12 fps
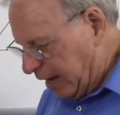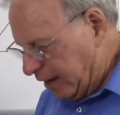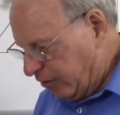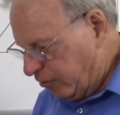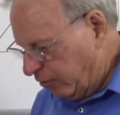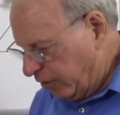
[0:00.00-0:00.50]

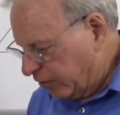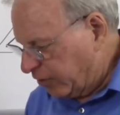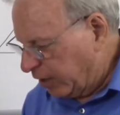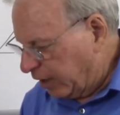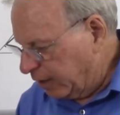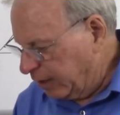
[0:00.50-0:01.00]
hand, let's do this
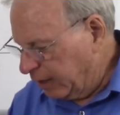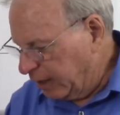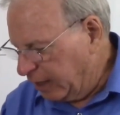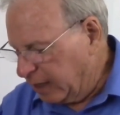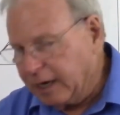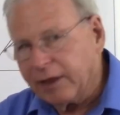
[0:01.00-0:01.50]
in a,
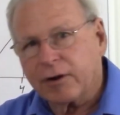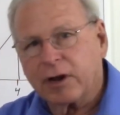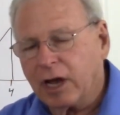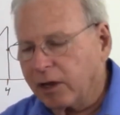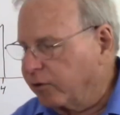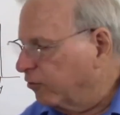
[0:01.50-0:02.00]
another
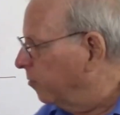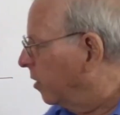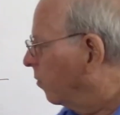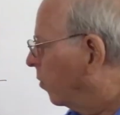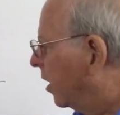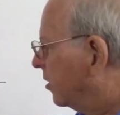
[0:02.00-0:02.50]
color so we
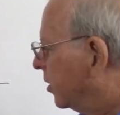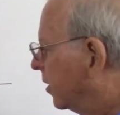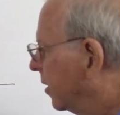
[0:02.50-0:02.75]
can watch